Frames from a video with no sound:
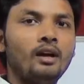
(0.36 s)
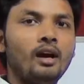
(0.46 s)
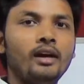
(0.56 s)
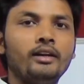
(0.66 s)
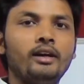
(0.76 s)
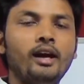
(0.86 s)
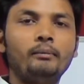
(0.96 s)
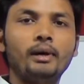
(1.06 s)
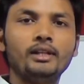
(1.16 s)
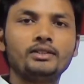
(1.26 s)
Hi,
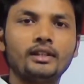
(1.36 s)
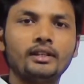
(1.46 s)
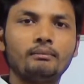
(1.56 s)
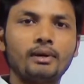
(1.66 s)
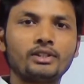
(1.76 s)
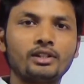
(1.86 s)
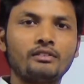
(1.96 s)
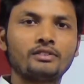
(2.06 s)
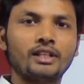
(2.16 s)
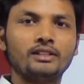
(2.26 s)
I'm Ali Syed, Master
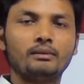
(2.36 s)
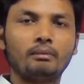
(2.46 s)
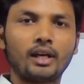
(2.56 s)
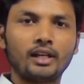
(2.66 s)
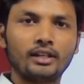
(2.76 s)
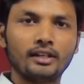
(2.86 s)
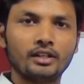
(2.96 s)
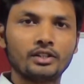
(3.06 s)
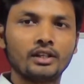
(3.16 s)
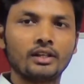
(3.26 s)
of Science in Mechanical
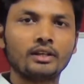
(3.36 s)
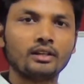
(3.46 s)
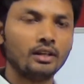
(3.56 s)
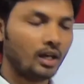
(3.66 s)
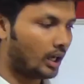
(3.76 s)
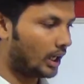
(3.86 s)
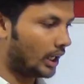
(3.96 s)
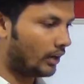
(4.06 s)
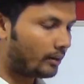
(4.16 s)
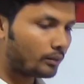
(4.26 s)
Engineering.
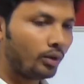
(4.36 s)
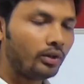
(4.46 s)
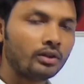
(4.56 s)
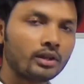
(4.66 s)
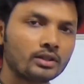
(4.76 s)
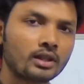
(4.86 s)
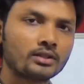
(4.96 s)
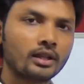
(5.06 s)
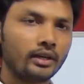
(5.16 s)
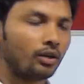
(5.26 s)
Now I'm going to discuss
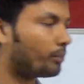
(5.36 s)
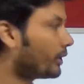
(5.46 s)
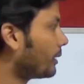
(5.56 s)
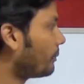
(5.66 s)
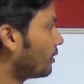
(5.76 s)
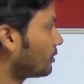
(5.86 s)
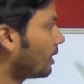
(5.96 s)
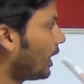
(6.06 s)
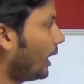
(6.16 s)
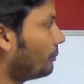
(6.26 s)
a topic
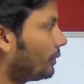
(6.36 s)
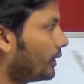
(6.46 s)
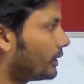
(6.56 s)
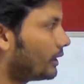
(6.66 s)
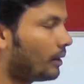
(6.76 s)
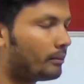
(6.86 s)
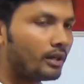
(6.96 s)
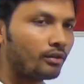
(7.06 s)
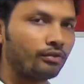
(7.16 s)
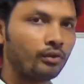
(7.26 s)
about hybrid
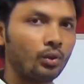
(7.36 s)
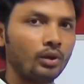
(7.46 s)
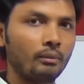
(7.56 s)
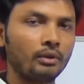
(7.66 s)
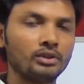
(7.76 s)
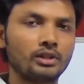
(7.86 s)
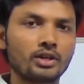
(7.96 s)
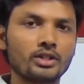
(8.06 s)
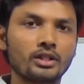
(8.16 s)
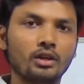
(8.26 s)
laminar flow
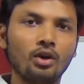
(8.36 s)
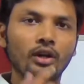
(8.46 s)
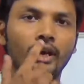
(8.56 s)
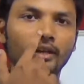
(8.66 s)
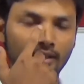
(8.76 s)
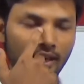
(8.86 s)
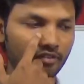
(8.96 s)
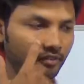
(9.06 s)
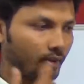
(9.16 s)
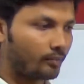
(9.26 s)
demonstration on aircraft.